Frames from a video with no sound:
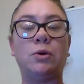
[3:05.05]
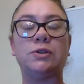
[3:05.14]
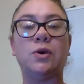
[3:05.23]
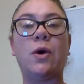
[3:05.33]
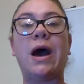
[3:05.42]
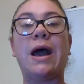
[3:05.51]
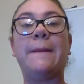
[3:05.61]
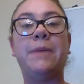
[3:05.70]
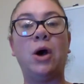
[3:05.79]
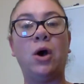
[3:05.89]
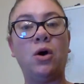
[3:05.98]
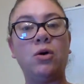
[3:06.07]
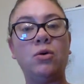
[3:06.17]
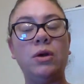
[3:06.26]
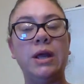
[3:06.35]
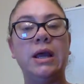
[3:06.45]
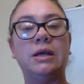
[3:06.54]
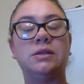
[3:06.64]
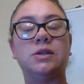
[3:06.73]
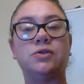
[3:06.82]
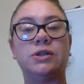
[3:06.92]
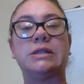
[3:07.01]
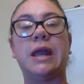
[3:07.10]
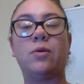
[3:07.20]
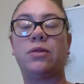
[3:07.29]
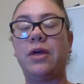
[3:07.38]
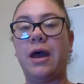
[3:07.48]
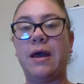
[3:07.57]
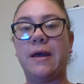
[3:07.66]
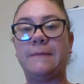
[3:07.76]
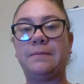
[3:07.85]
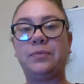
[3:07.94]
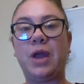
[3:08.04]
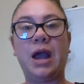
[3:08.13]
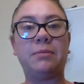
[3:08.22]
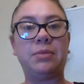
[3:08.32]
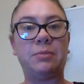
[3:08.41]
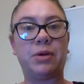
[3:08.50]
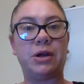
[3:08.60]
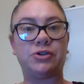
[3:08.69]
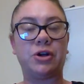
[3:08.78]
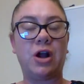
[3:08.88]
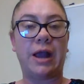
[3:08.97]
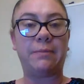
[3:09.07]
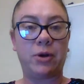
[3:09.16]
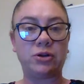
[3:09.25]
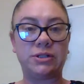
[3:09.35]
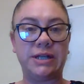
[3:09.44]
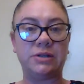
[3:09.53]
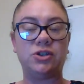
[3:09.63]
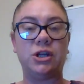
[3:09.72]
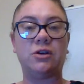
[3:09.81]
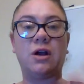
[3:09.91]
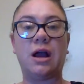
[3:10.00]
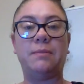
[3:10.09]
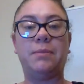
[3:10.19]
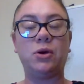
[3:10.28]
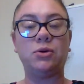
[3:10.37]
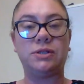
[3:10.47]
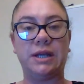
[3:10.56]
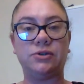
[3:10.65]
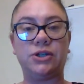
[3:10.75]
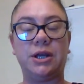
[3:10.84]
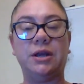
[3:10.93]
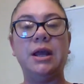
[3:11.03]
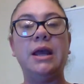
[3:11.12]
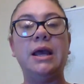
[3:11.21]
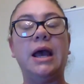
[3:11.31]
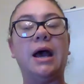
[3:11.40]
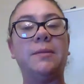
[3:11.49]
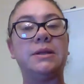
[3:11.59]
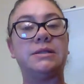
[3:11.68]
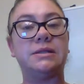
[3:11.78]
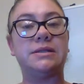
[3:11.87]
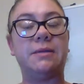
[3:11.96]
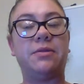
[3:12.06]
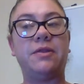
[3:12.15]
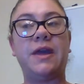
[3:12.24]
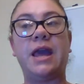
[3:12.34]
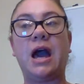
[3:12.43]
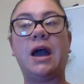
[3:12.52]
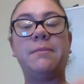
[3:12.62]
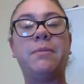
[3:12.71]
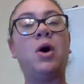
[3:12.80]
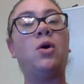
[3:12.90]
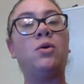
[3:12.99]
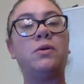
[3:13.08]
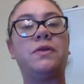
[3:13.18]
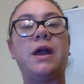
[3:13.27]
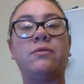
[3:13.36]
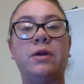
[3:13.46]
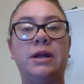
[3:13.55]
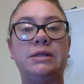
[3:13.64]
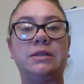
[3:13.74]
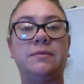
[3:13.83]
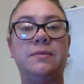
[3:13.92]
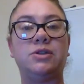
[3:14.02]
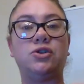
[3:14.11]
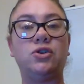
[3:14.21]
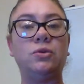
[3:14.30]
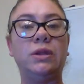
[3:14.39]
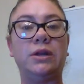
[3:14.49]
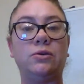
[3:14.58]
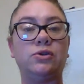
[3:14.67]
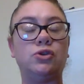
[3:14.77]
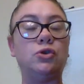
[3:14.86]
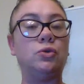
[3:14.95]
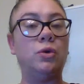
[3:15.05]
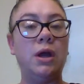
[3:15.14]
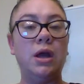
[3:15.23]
So hypo, so just like with high blood pressure, hypertension or hypotension, it's the same thing. Hypothyroidism is too little, too